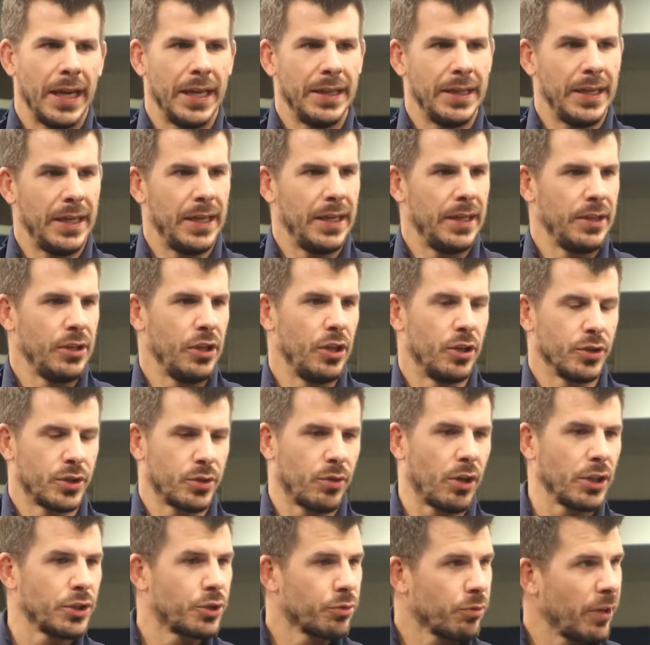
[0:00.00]
And then, you know,
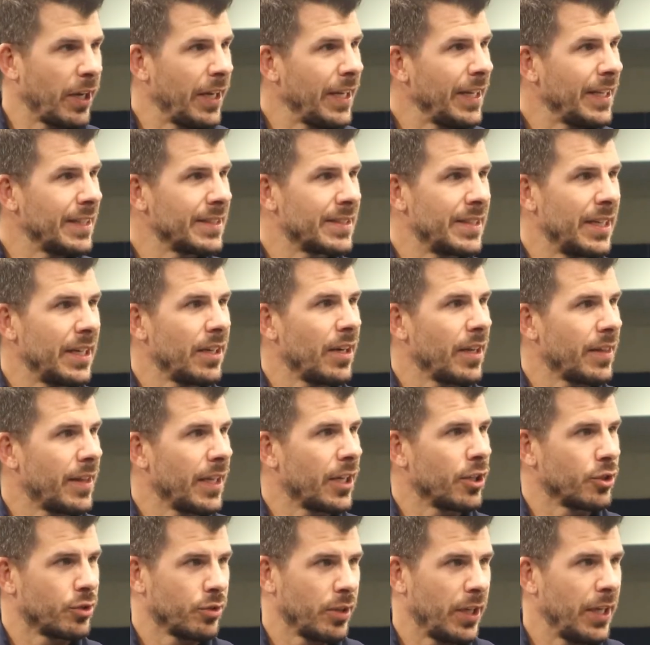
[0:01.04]
so our training is there. I
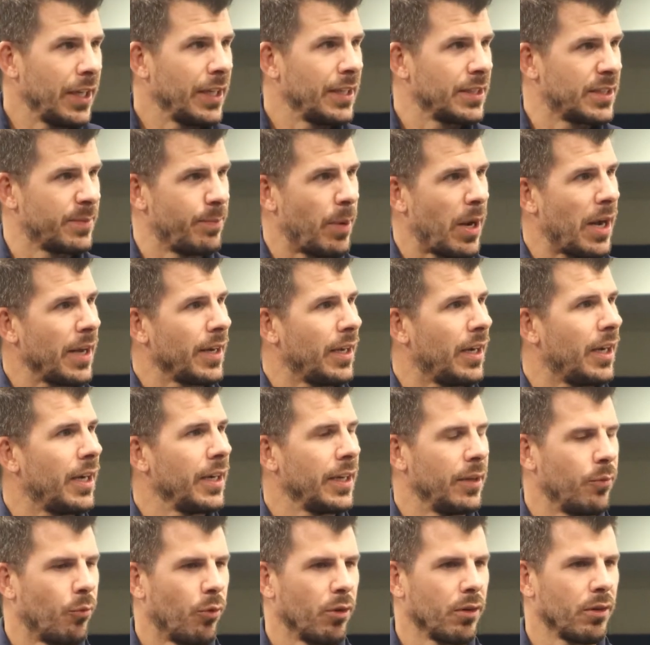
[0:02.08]
think our training is spot
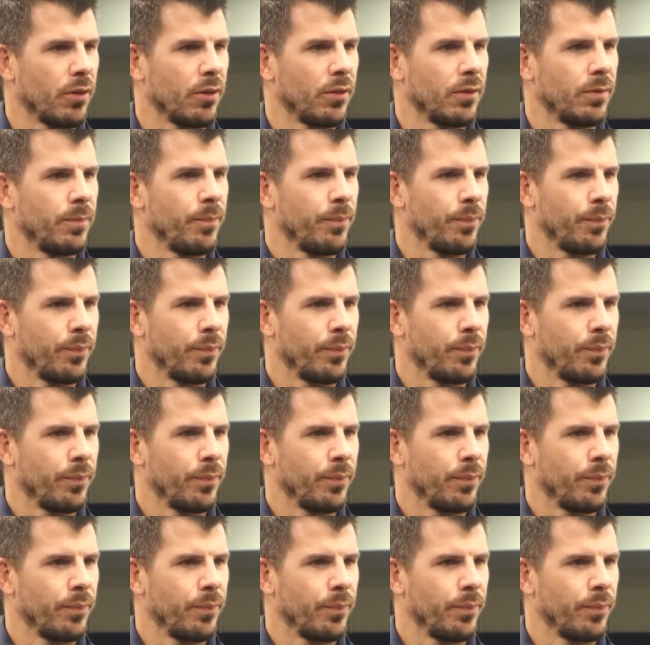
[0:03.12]
on and we're mm-hmm.